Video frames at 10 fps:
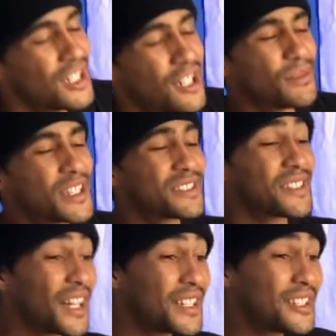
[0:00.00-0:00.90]
I'm
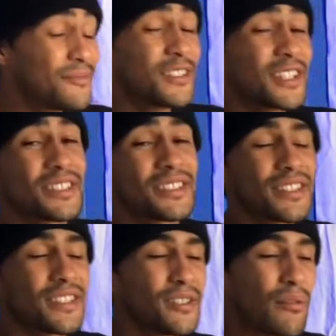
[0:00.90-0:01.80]
excited because
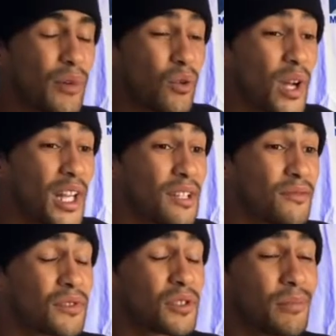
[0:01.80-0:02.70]
I've been waiting
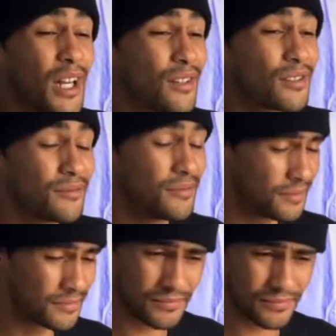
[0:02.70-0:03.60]
for about
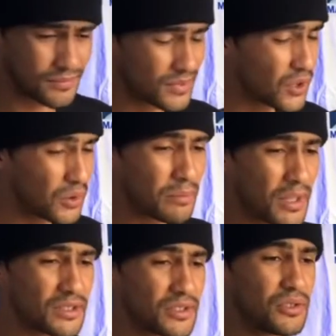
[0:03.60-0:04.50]
2
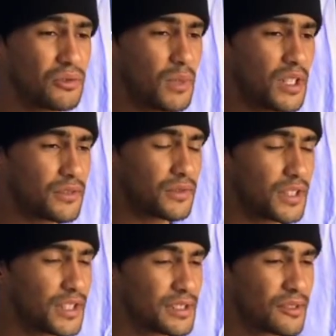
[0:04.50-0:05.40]
months for
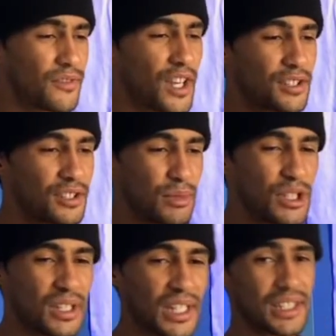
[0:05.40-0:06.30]
this to finally be,
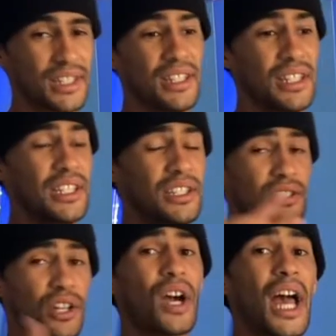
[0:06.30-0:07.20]
like, you
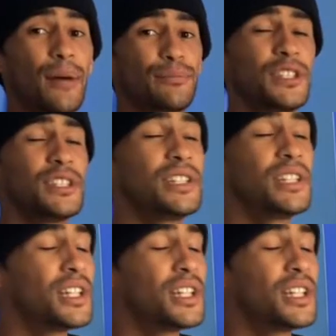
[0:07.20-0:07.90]
know, happening.